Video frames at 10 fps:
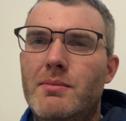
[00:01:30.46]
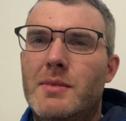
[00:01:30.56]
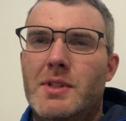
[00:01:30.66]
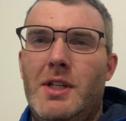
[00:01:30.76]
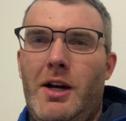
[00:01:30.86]

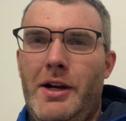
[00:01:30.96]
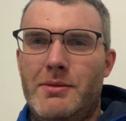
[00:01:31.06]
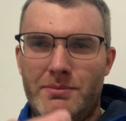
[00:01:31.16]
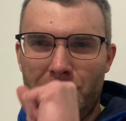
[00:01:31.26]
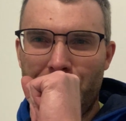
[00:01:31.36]
Sorry,
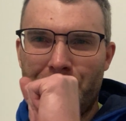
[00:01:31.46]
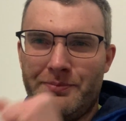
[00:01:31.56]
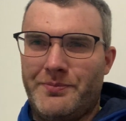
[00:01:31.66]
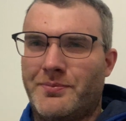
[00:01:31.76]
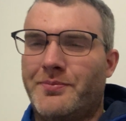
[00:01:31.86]

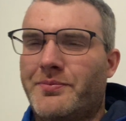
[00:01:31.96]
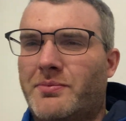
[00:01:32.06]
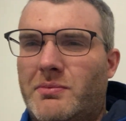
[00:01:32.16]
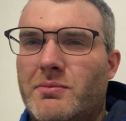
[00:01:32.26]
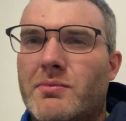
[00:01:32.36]
I
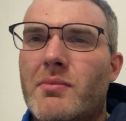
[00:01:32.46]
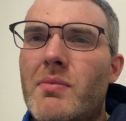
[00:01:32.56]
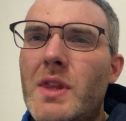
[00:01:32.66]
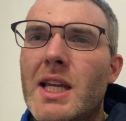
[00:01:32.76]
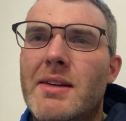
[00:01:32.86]

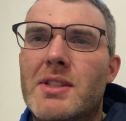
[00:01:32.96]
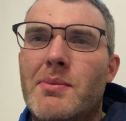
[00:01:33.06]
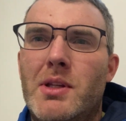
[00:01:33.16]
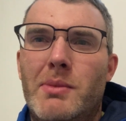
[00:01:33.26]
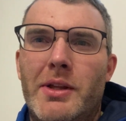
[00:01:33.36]
have
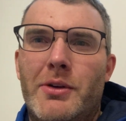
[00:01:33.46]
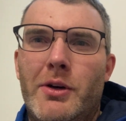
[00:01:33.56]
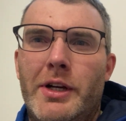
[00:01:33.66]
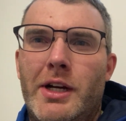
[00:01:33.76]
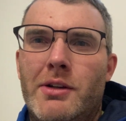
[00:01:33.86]
something in my
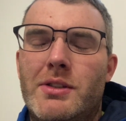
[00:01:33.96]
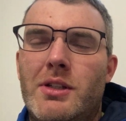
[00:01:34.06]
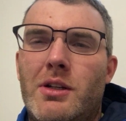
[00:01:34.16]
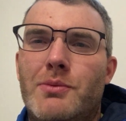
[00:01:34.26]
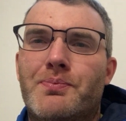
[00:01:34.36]
throat here.
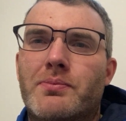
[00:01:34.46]
So